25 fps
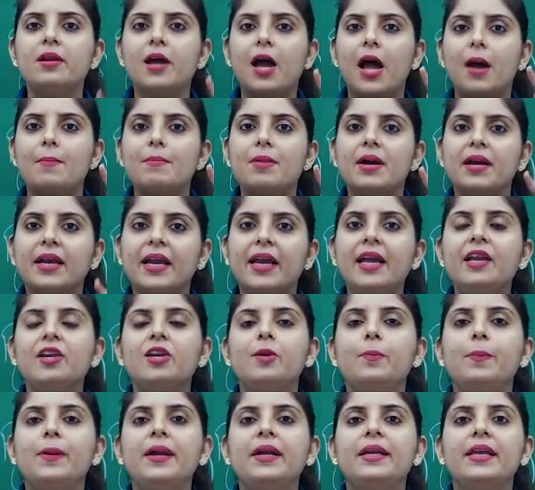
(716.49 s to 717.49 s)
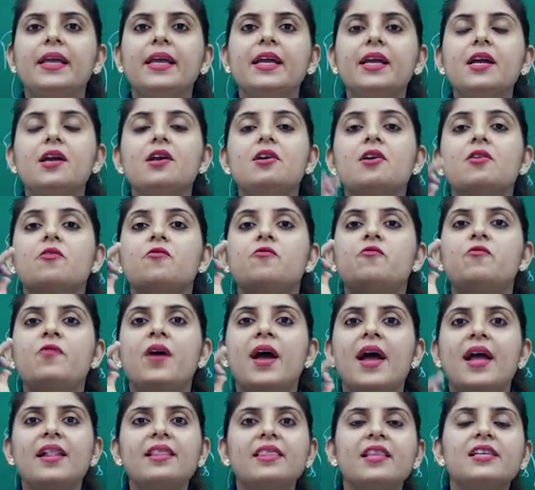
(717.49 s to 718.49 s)
I am again repeating,
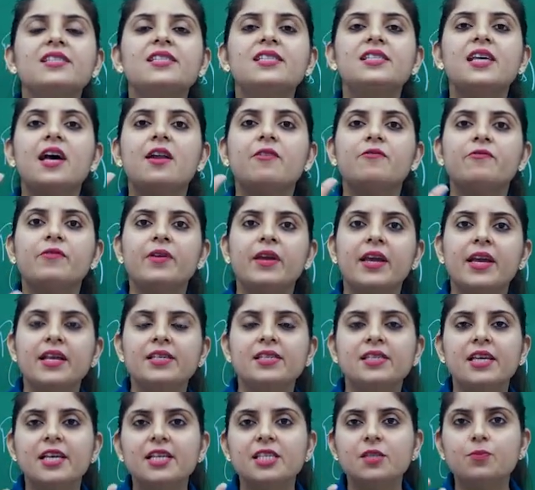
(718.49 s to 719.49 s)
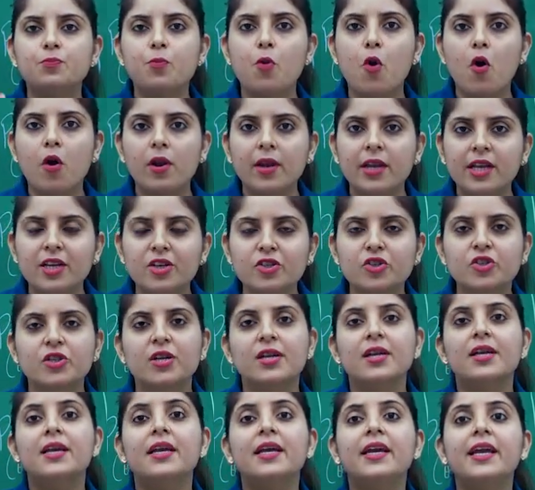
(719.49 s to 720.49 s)
when the surface is polished
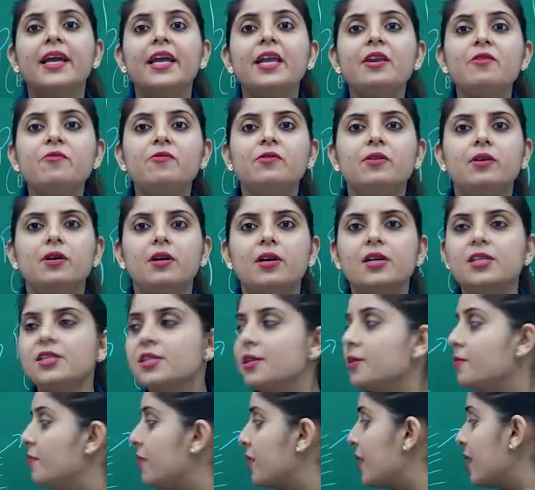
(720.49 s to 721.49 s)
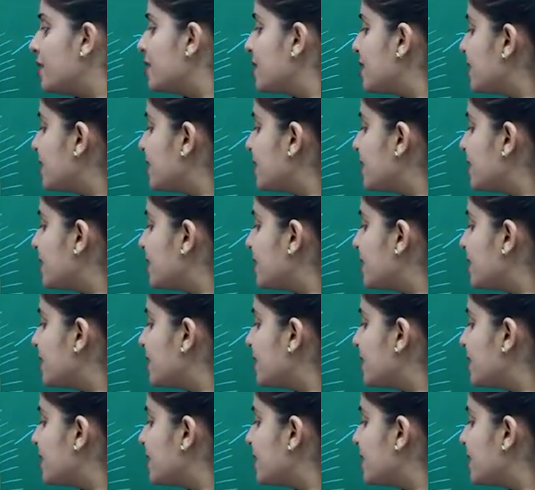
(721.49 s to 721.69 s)
inwards, we can